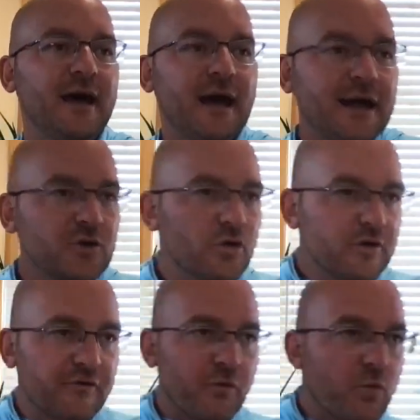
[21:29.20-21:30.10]
I look
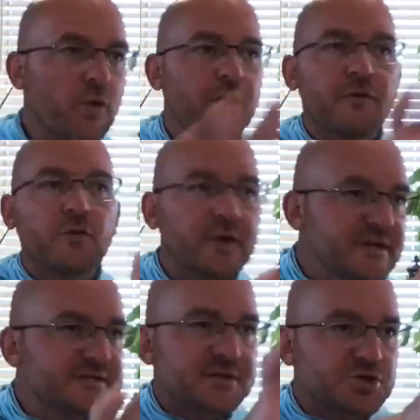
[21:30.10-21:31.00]
for where there
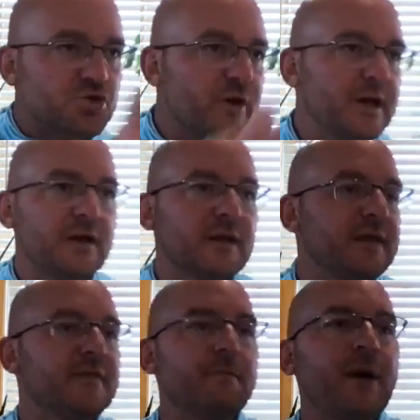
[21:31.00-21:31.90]
is a trail
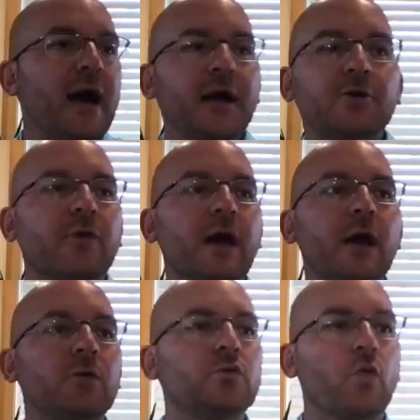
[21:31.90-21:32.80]
in the
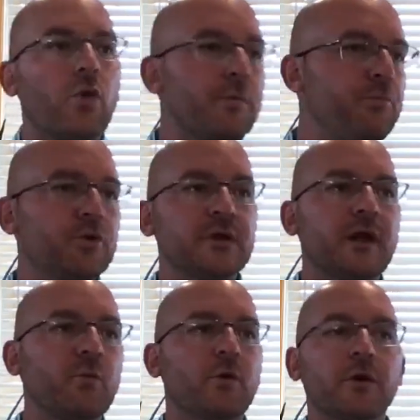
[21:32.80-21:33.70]
background or put it
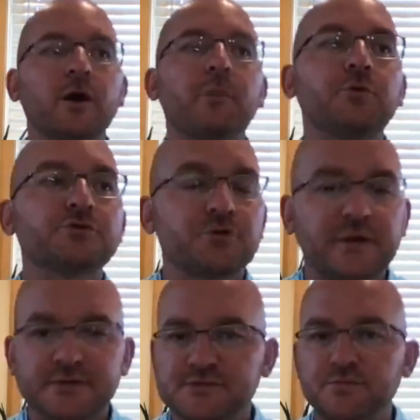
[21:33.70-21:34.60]
up where a couple
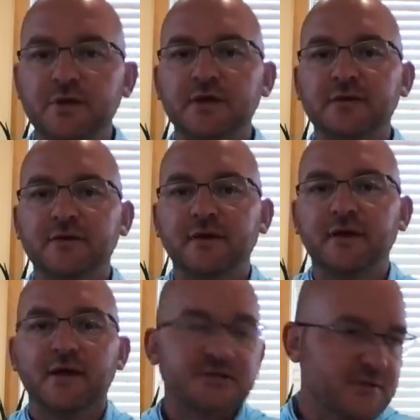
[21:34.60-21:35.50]
trails meet
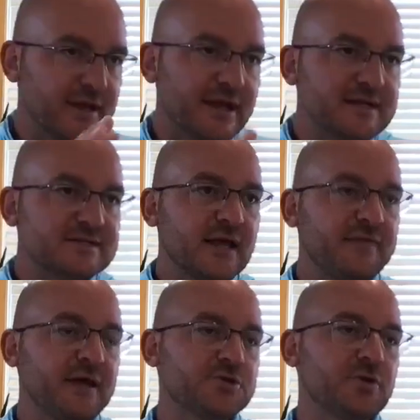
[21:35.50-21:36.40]
so that I can set
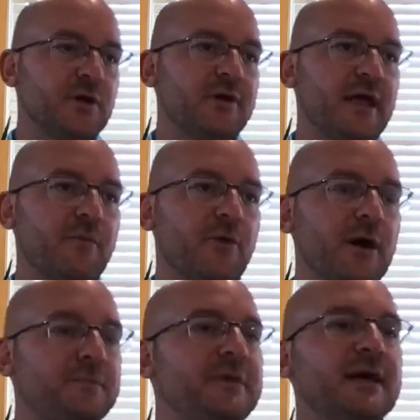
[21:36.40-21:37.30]
that trail camera
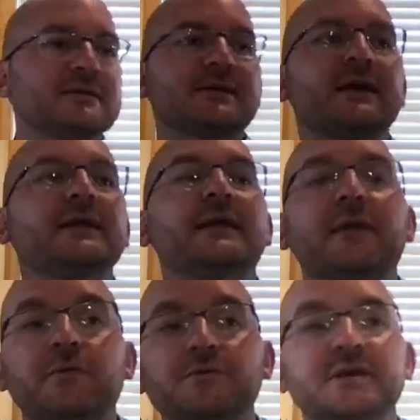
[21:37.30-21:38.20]
up. Yes, I can
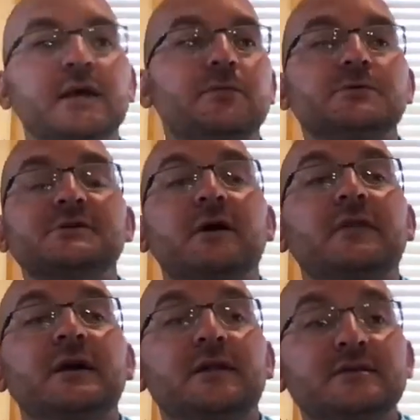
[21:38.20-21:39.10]
get those animals on
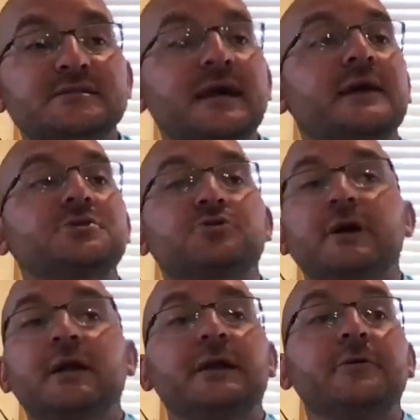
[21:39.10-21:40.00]
that second
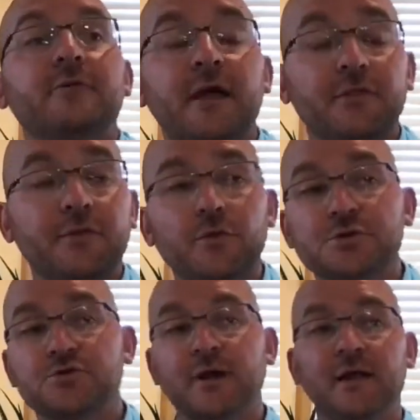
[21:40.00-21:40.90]
trail in or that third
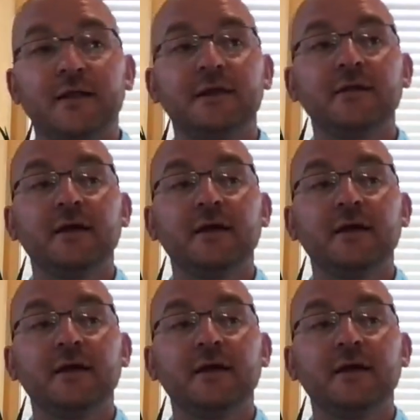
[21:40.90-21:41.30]
trail in,